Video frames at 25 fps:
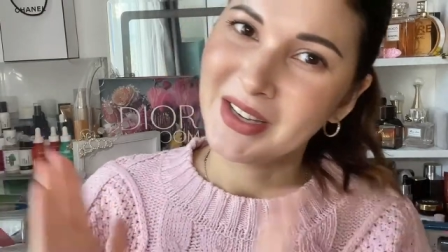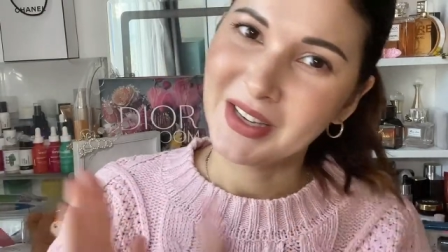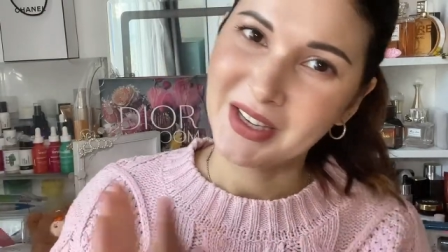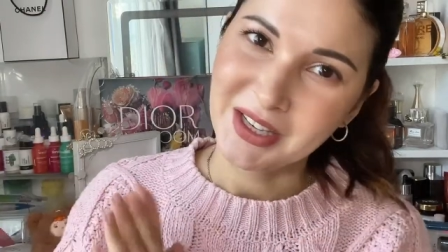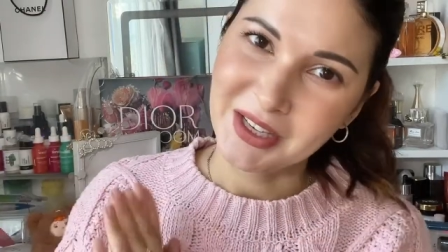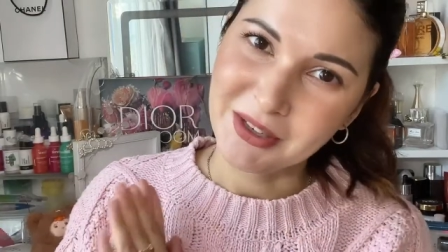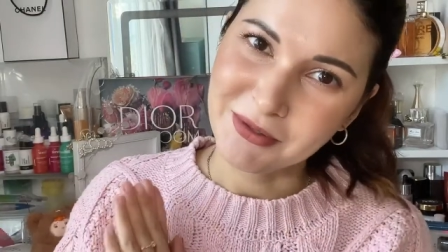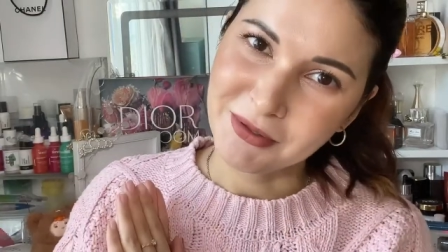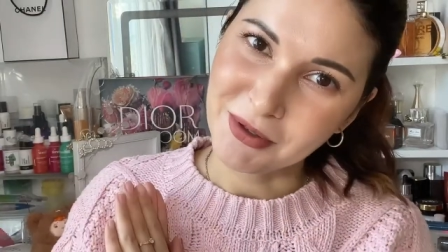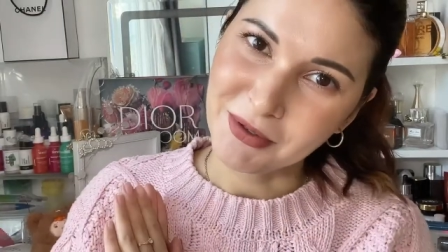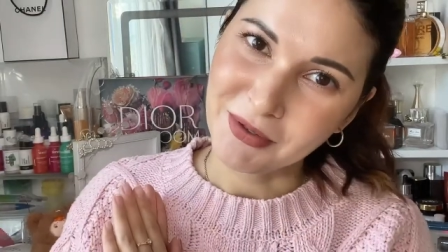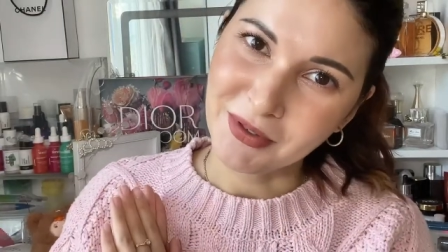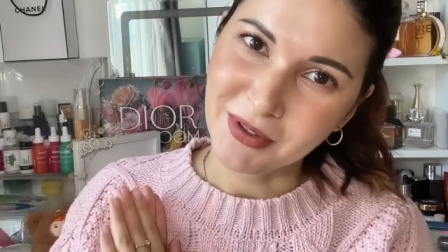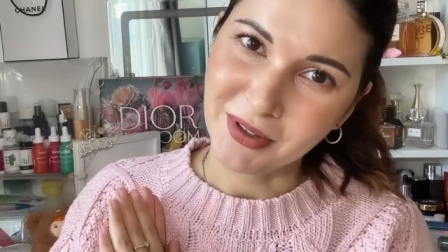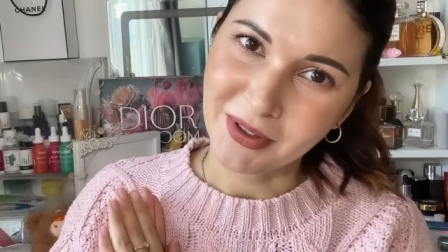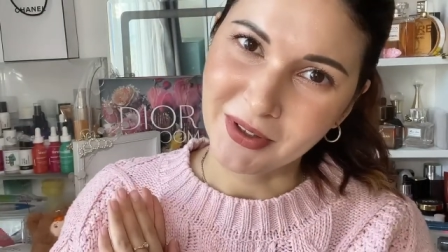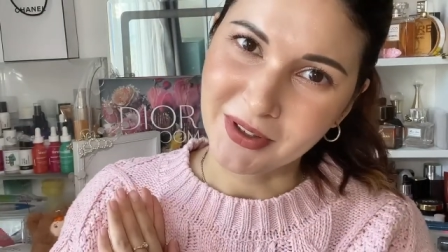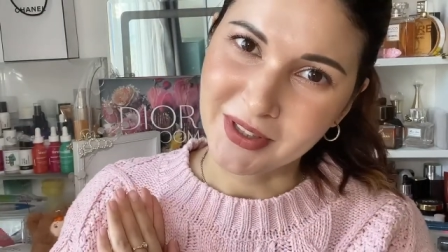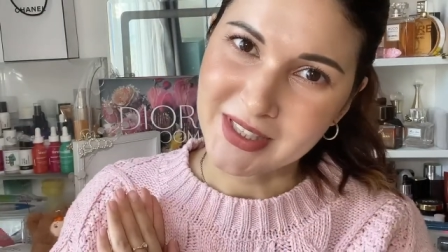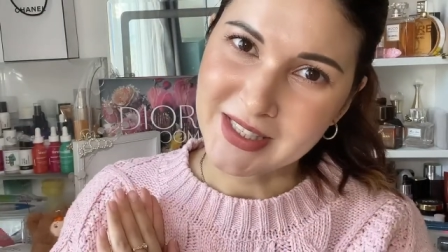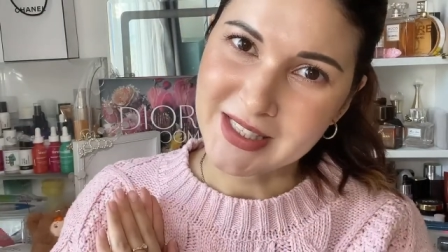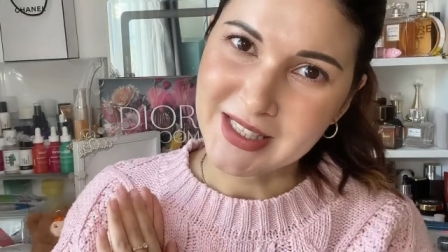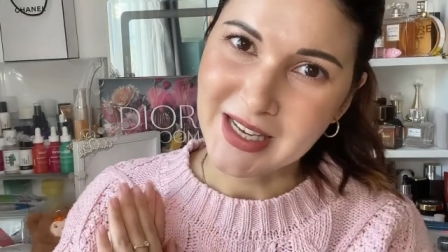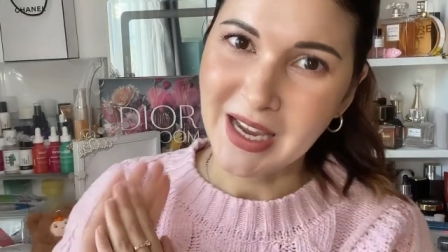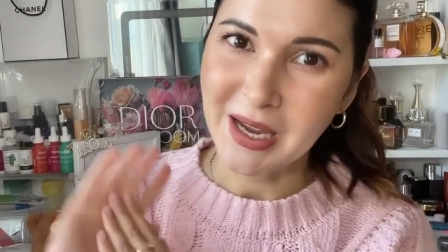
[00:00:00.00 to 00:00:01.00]
If you feel the
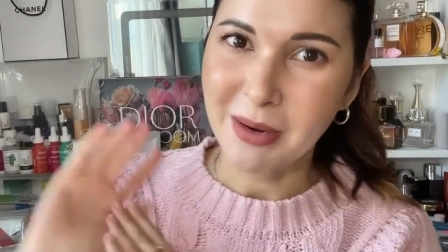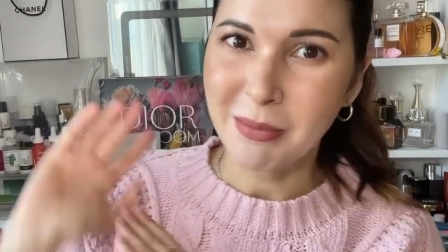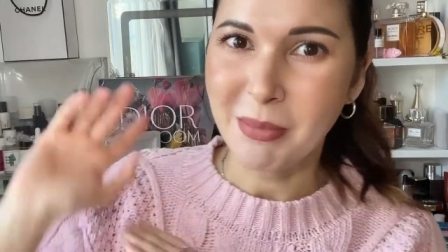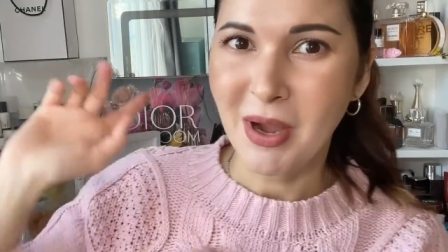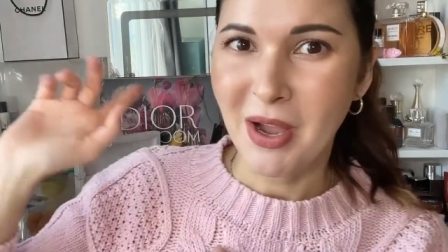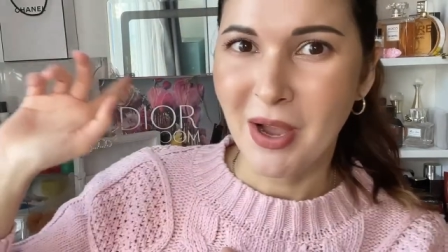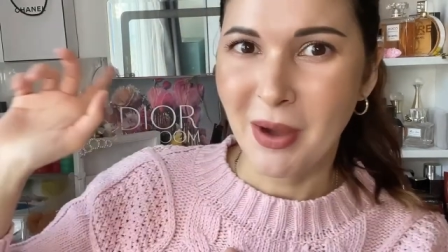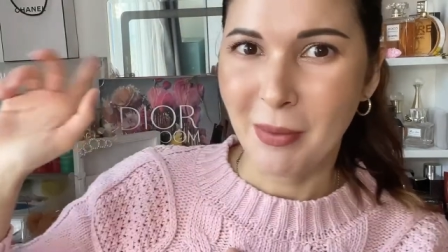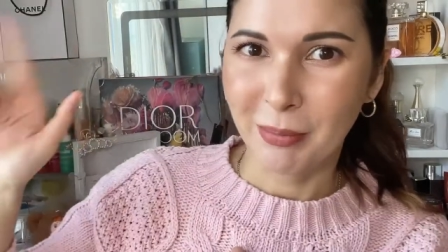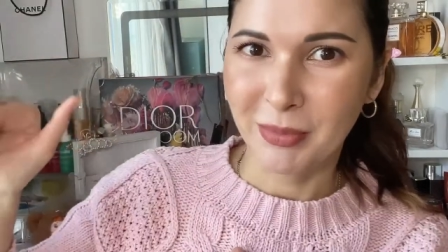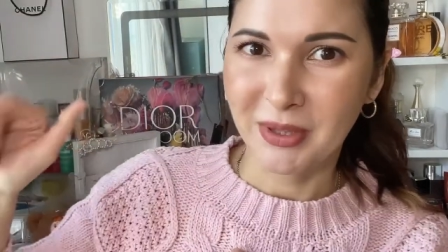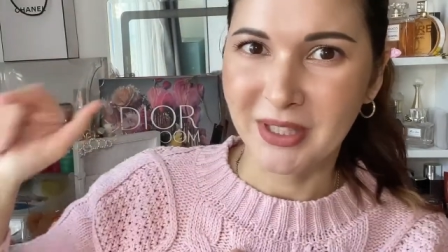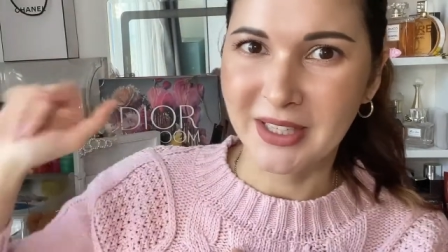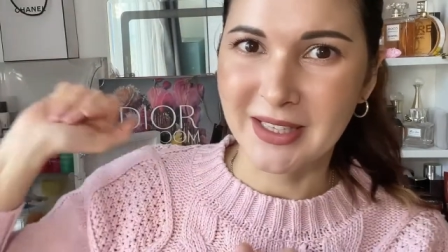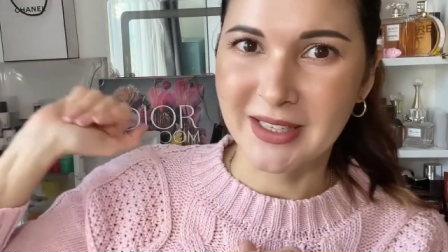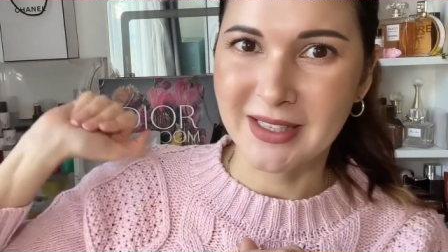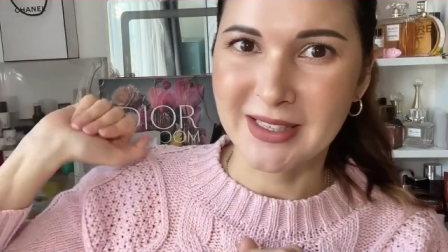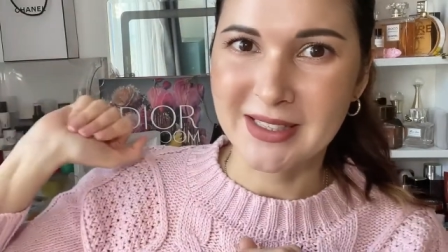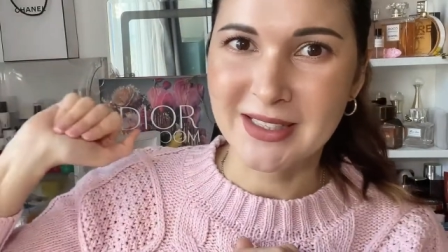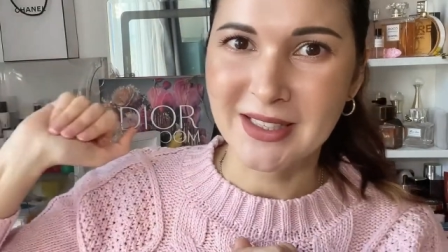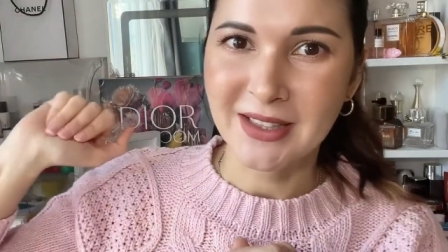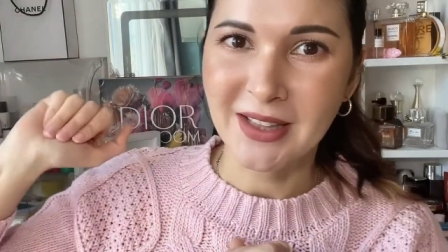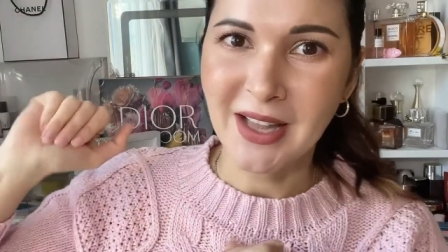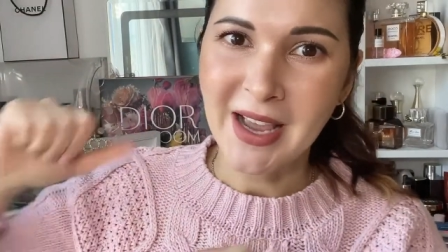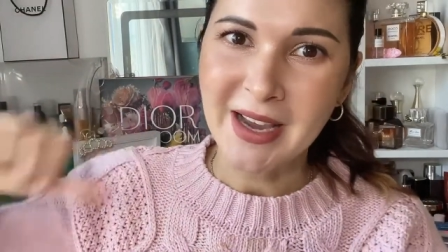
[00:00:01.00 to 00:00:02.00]
same,
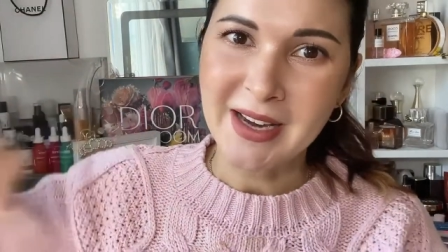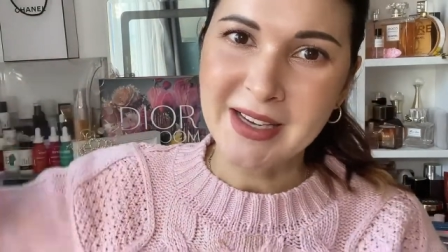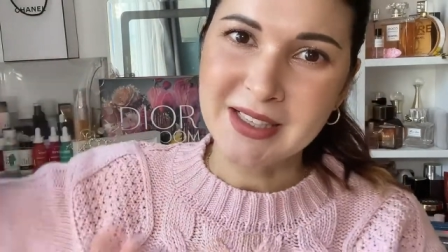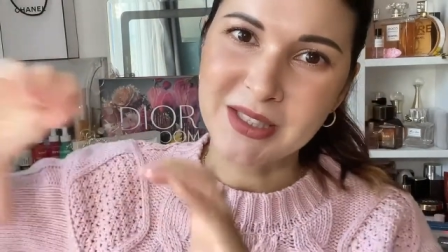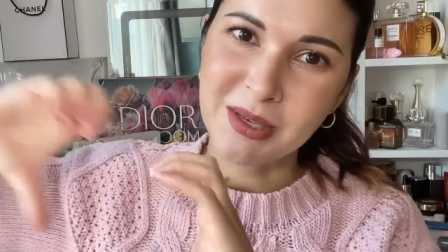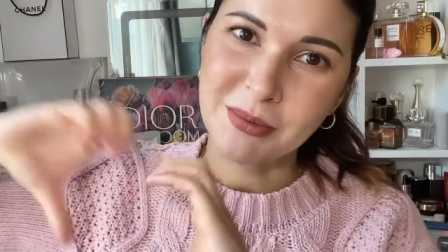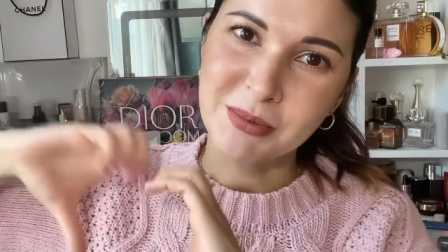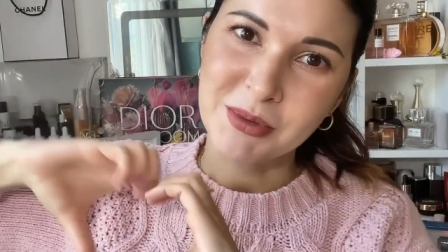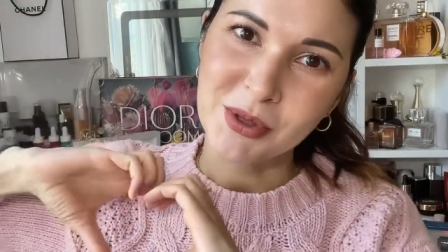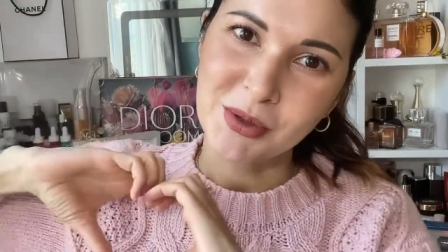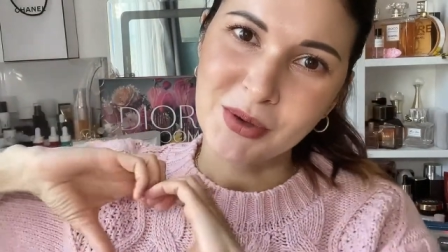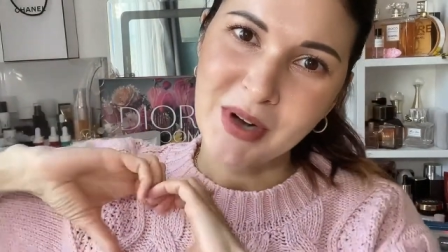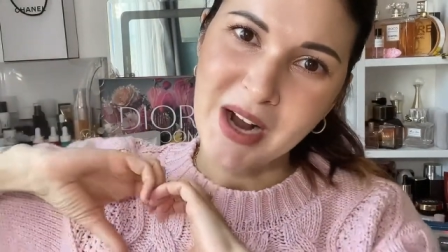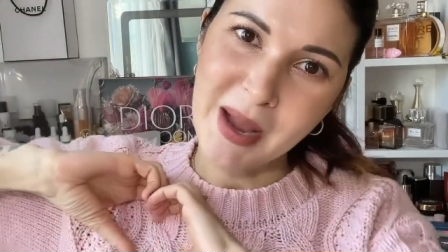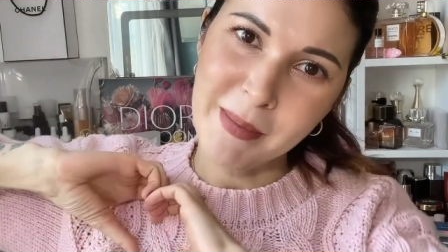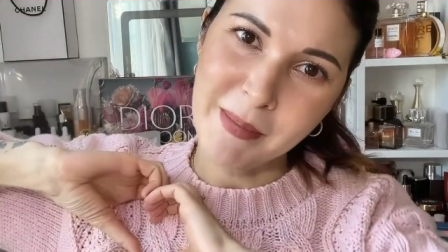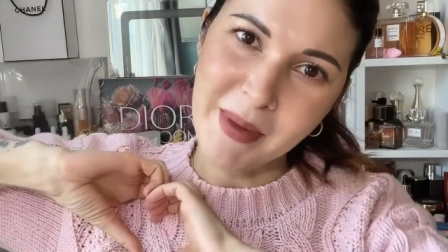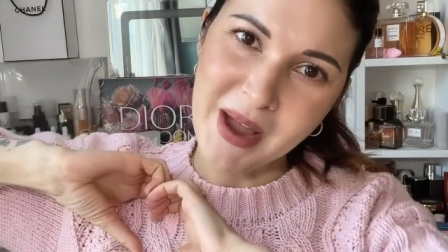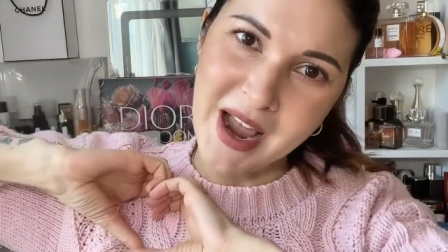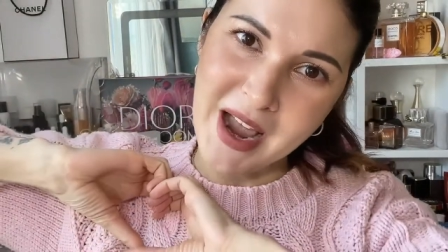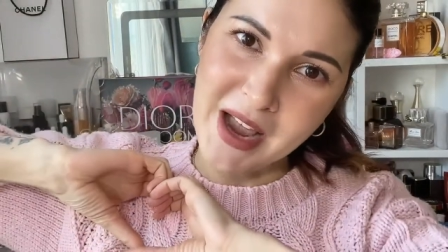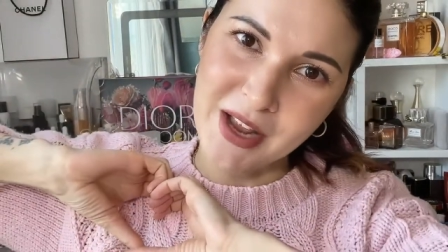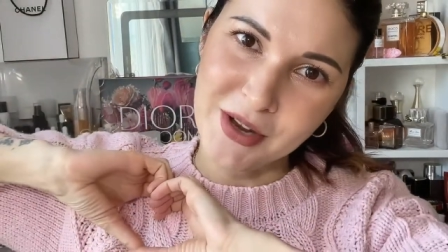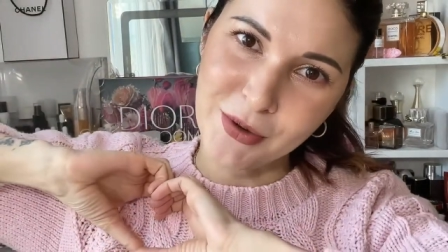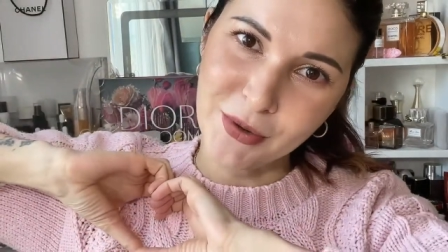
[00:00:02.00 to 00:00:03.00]
please like, subscribe
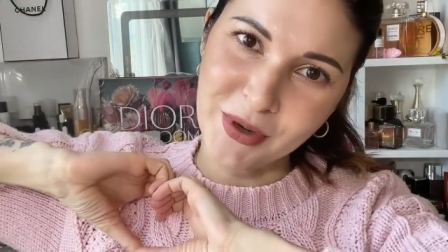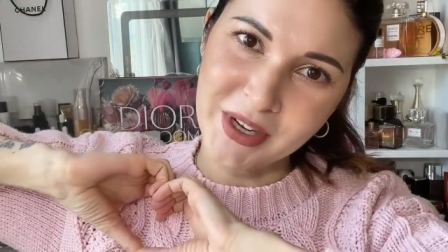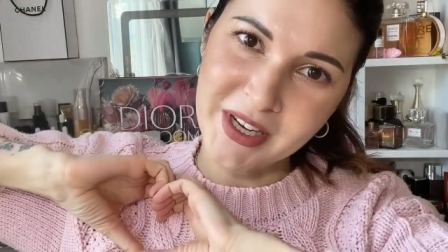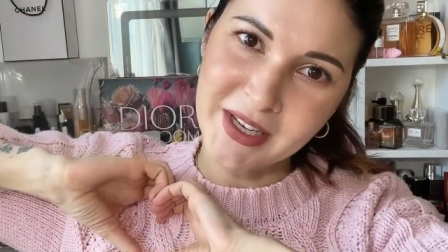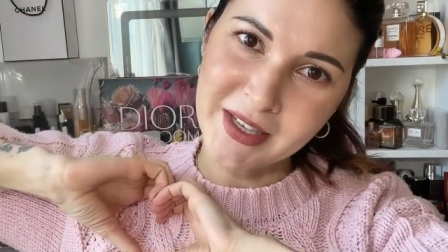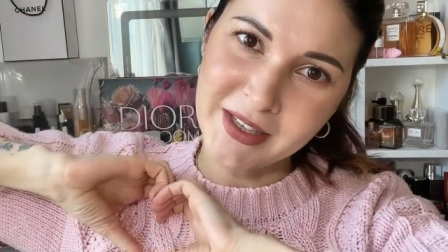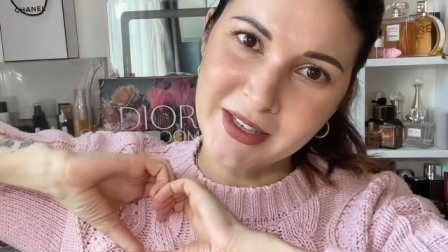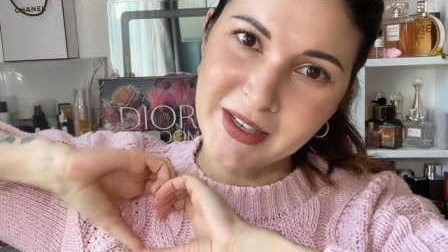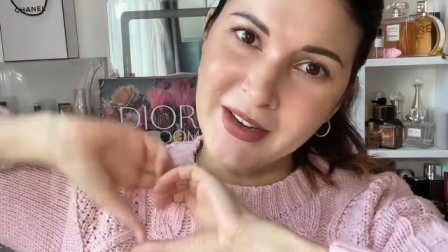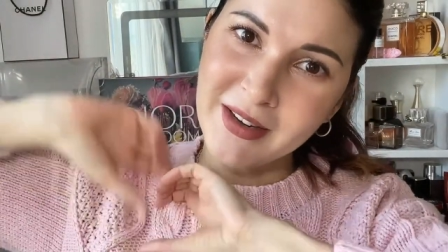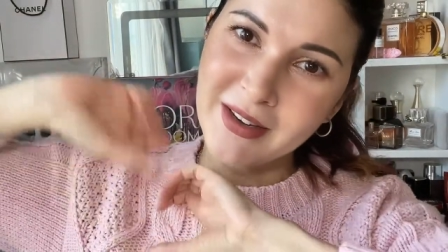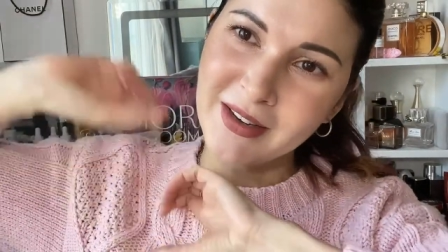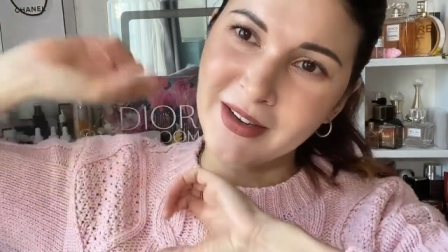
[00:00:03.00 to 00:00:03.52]
and ring